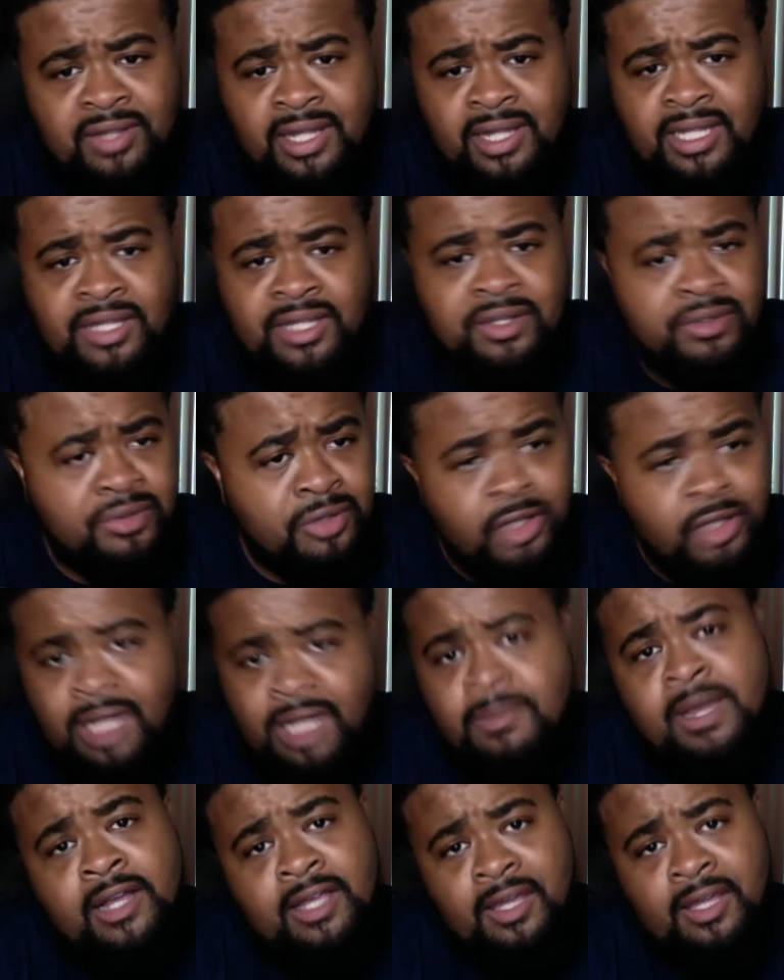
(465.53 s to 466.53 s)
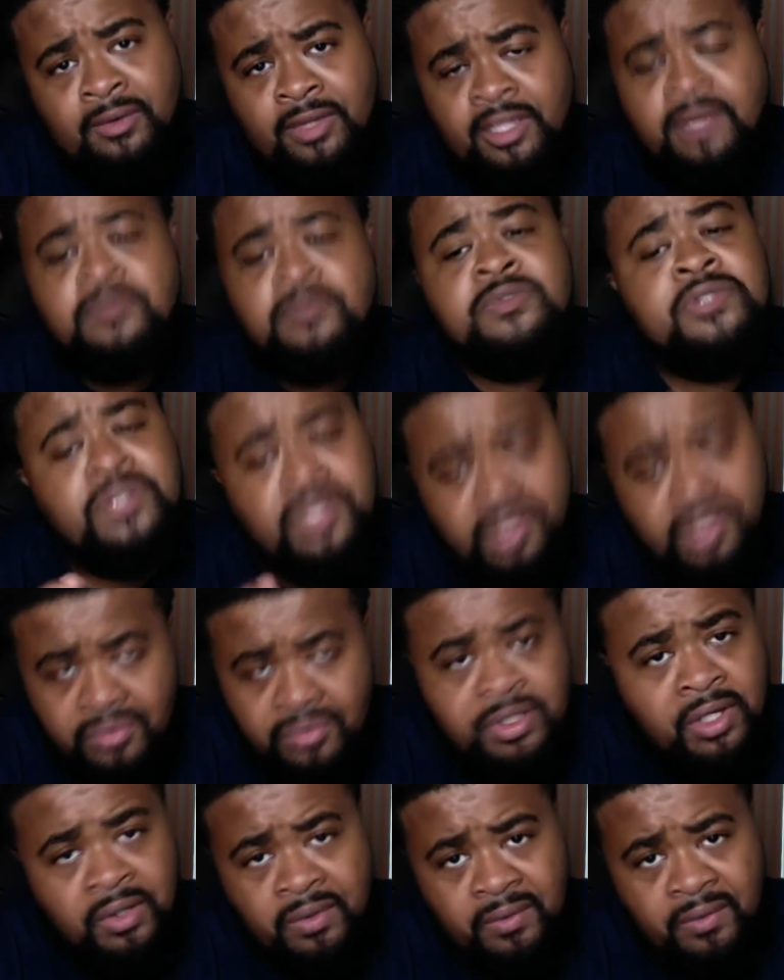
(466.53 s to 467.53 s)
You look at Michael K. Williams, you
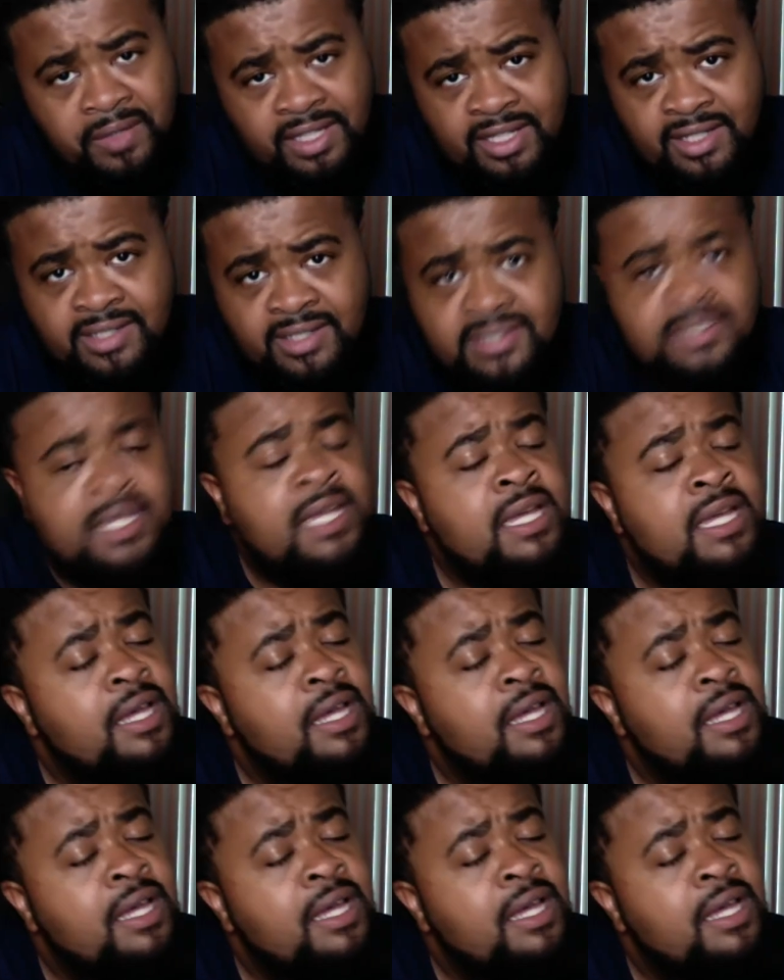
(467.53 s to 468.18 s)
know who he is.